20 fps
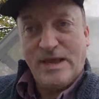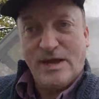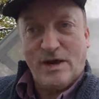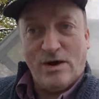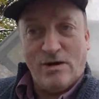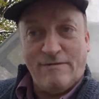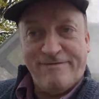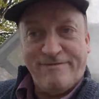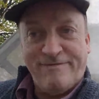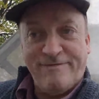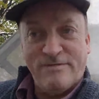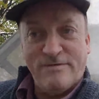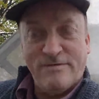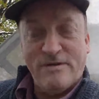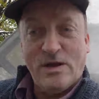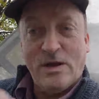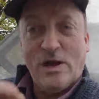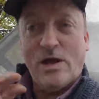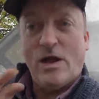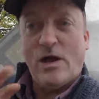off,
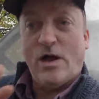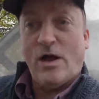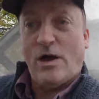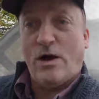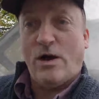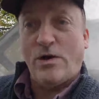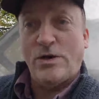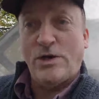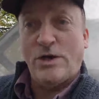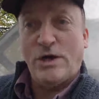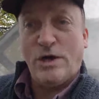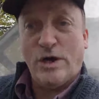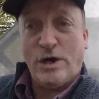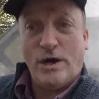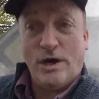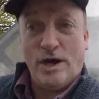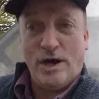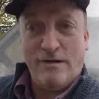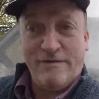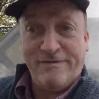on,
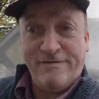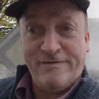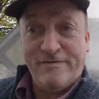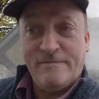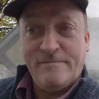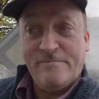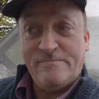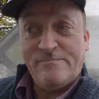off.